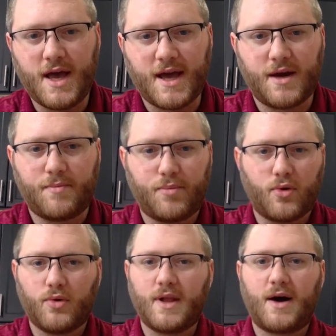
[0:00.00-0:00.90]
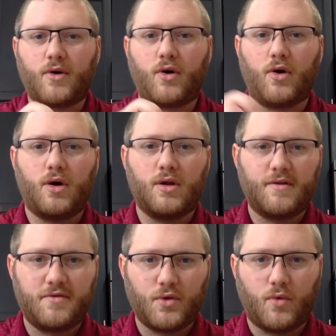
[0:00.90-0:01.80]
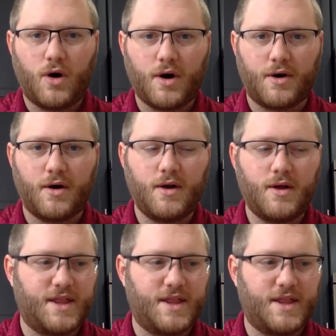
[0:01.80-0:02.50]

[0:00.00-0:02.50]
and pull out all of the water